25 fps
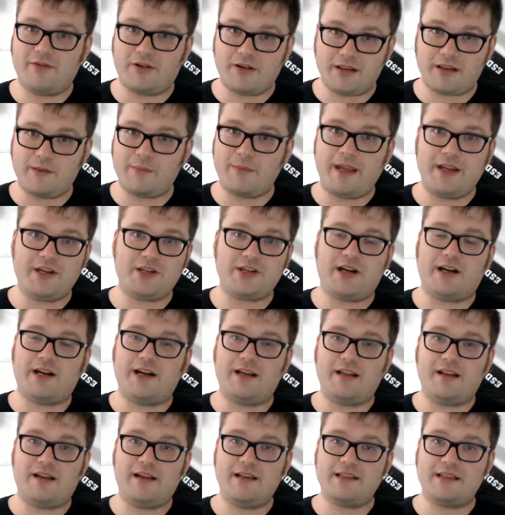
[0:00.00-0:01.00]
the major
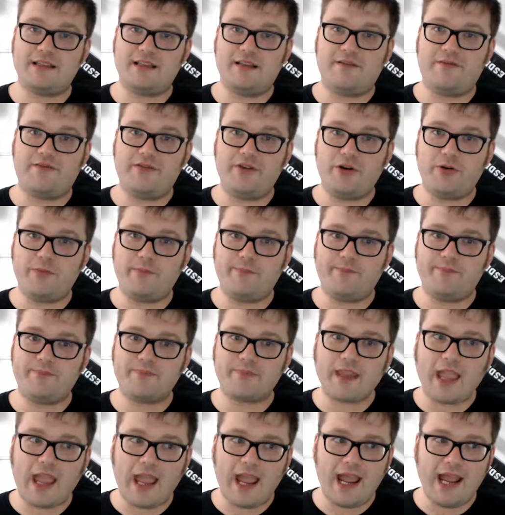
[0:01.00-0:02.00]
highlights in the film,
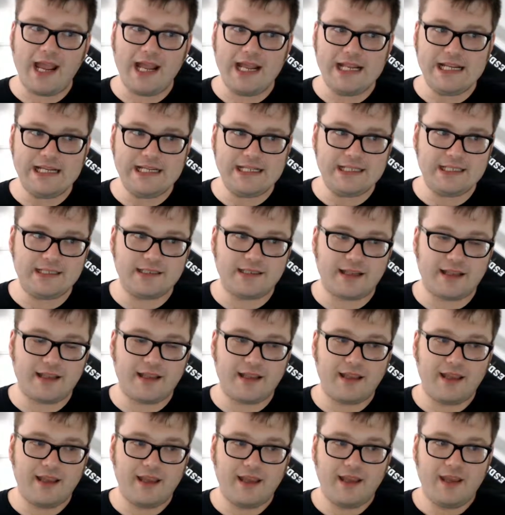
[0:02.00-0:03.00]
and
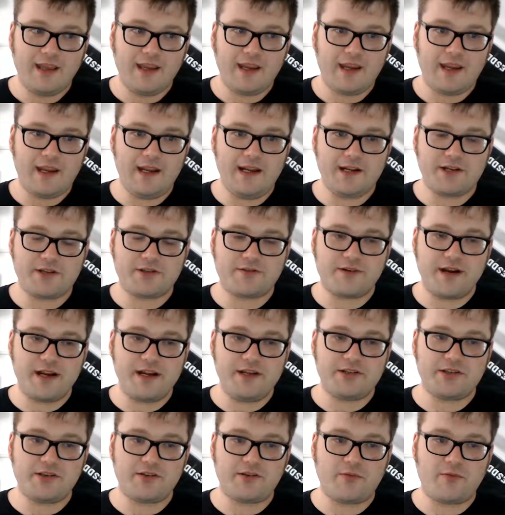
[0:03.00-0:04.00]
in a
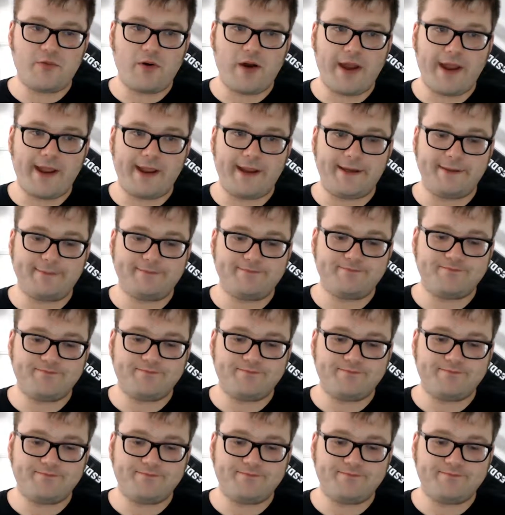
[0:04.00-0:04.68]
strange sort of way,